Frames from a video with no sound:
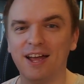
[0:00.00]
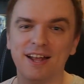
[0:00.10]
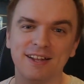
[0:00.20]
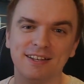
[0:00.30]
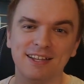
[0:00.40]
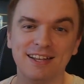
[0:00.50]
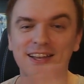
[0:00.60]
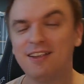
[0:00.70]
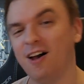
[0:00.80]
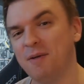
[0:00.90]
and
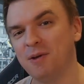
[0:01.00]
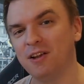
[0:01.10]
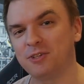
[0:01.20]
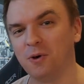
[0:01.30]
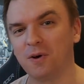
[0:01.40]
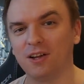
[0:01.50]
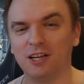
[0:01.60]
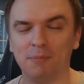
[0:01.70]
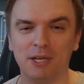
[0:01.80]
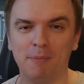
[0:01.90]
then I'm gonna talk a
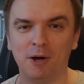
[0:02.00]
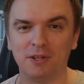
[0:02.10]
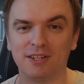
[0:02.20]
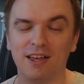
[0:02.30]
little bit about it